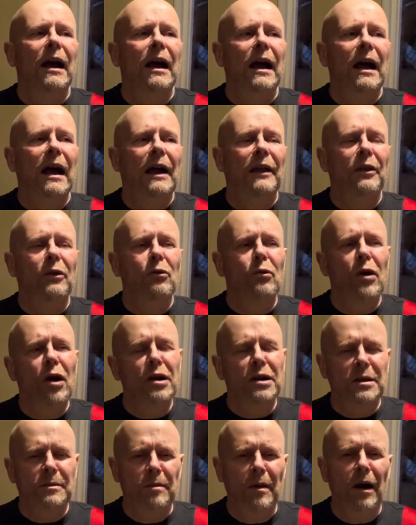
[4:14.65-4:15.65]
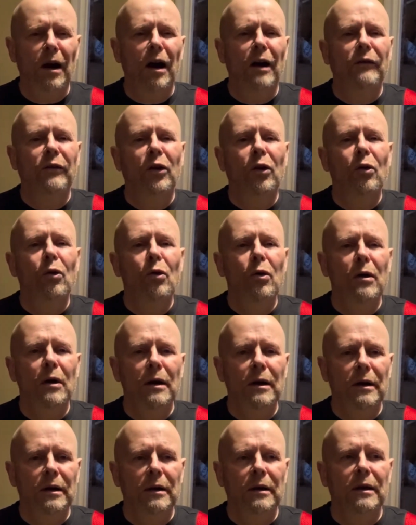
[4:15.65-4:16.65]
And the worst part of all,
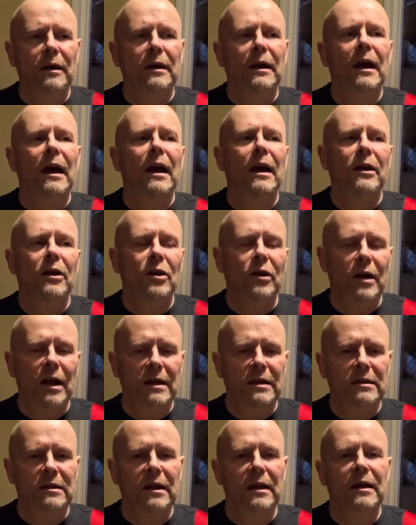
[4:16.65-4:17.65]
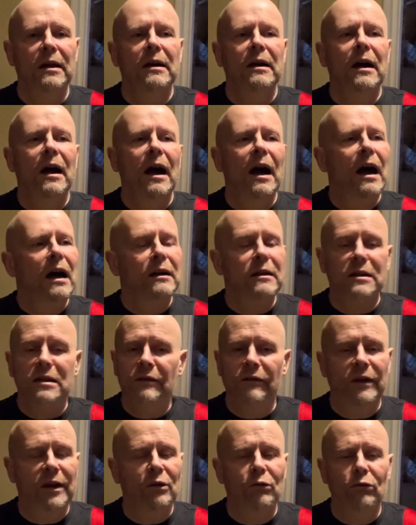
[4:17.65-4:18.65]
yeah, you guessed it,
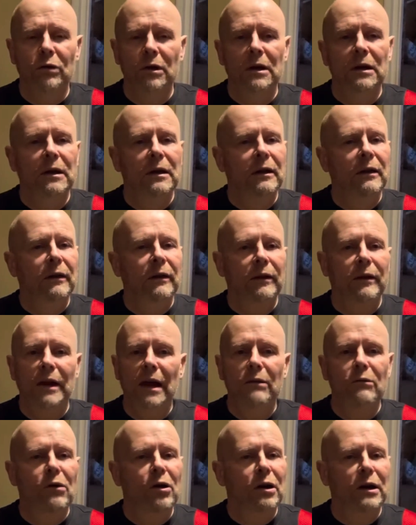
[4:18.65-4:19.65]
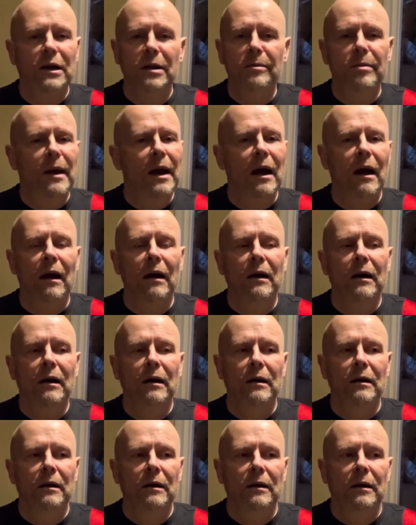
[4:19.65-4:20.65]
Huddersfield. They weren't any better.
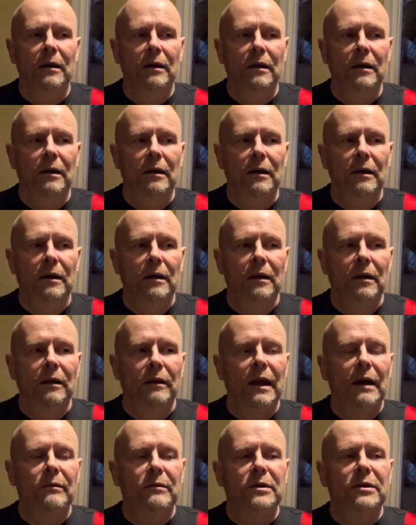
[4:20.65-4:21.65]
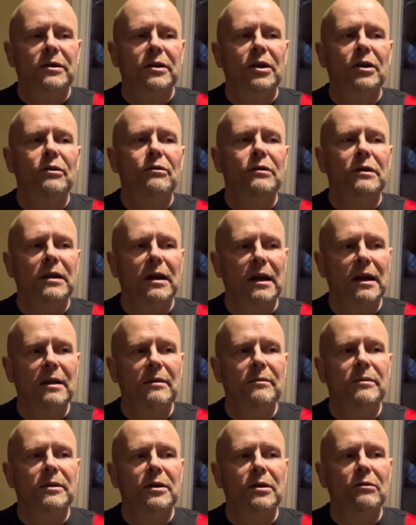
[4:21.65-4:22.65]
That was two
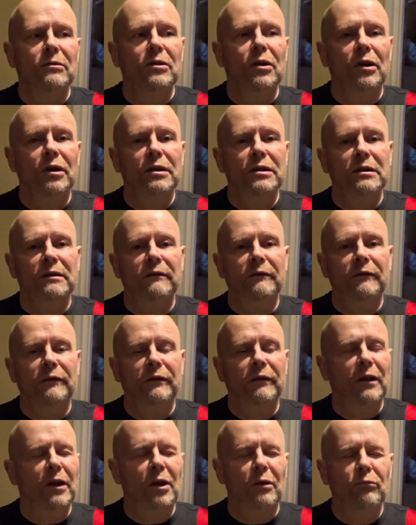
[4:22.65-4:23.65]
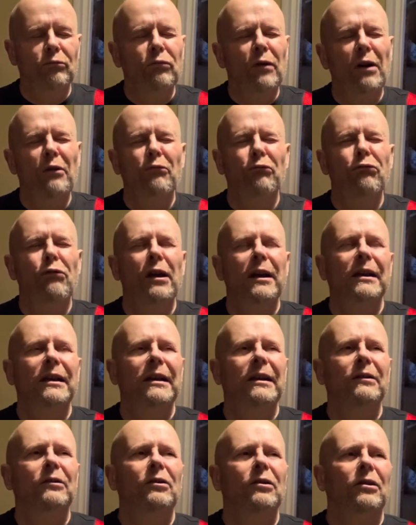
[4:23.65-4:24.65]
teams who look as if, well, really
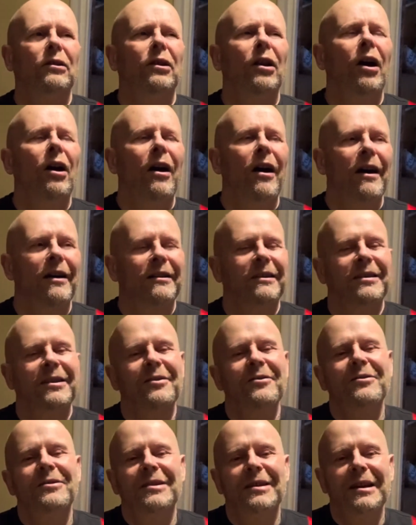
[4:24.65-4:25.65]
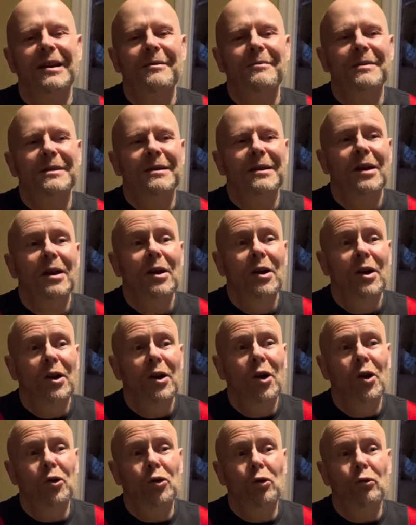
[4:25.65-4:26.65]
it looked like two teams
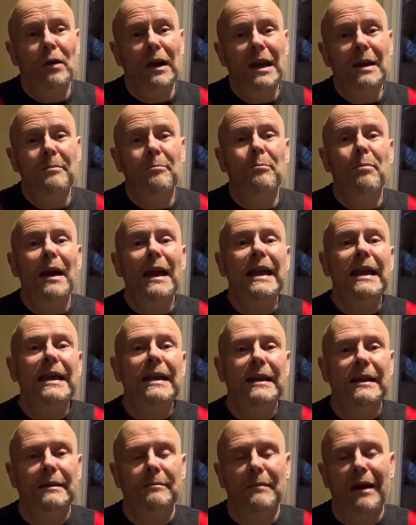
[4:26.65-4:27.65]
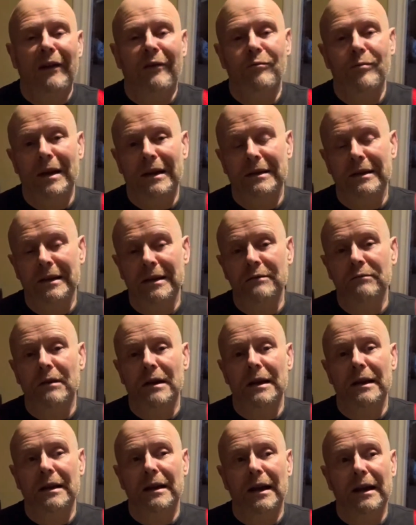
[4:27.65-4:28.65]
who'd already been mathematically
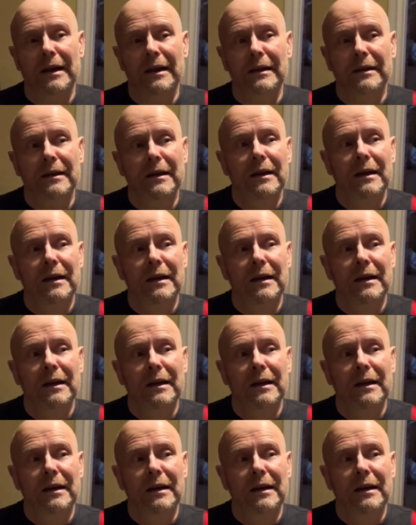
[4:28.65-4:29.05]
relegated,